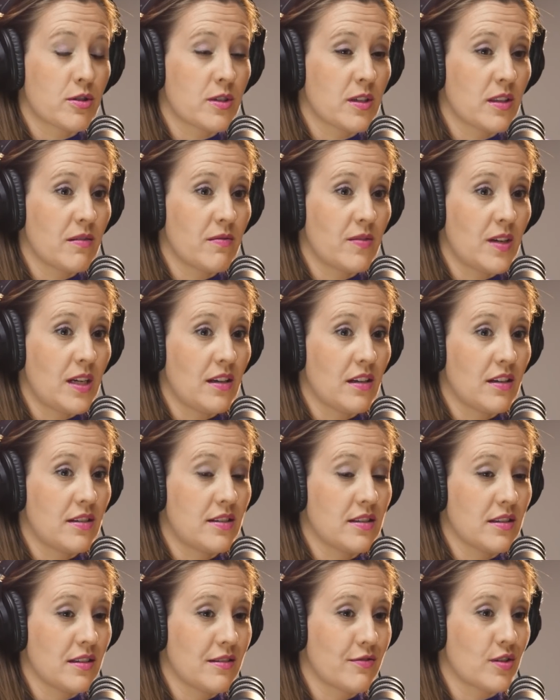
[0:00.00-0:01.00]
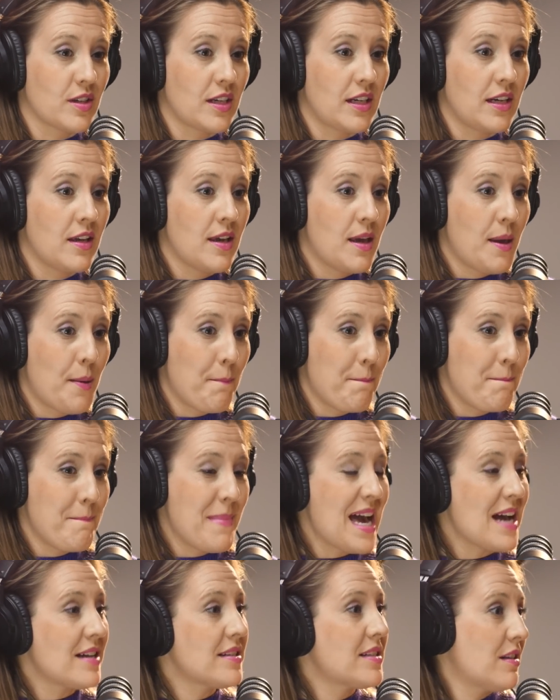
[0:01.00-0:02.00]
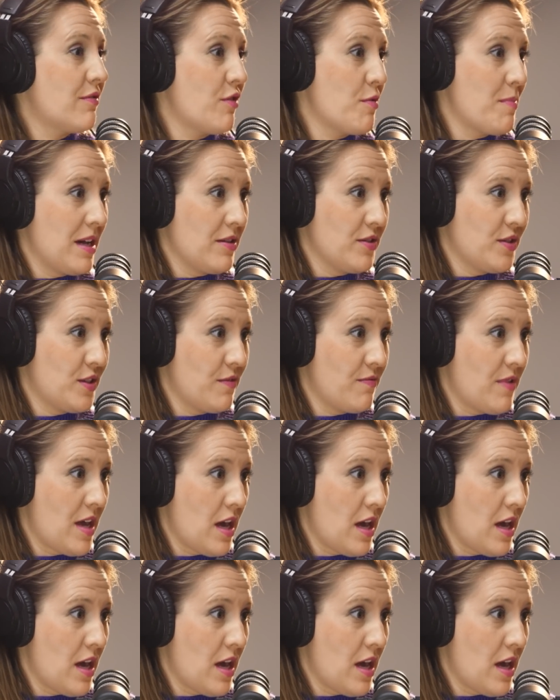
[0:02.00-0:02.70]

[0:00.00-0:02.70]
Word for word: are delivering delivering massive amounts of